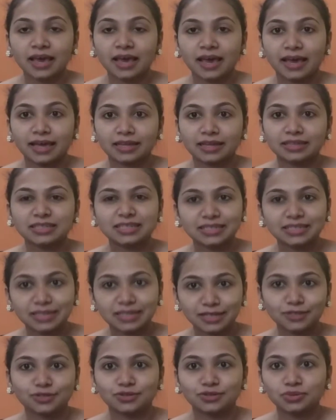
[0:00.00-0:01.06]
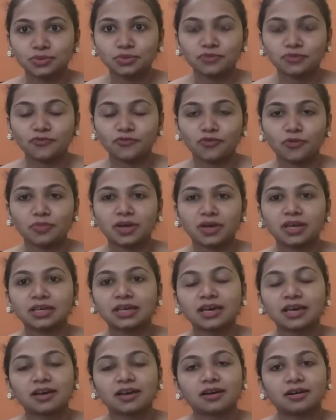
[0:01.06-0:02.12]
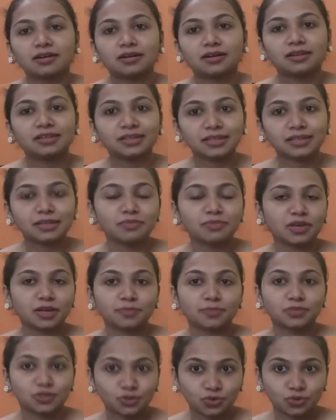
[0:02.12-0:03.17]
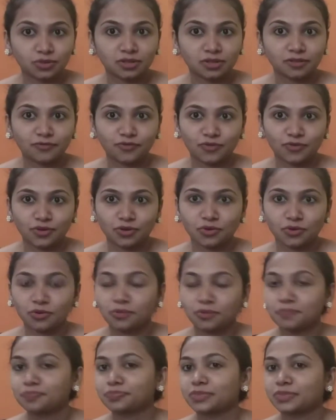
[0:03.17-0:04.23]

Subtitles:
and stay tuned for my little makeup tutorial for your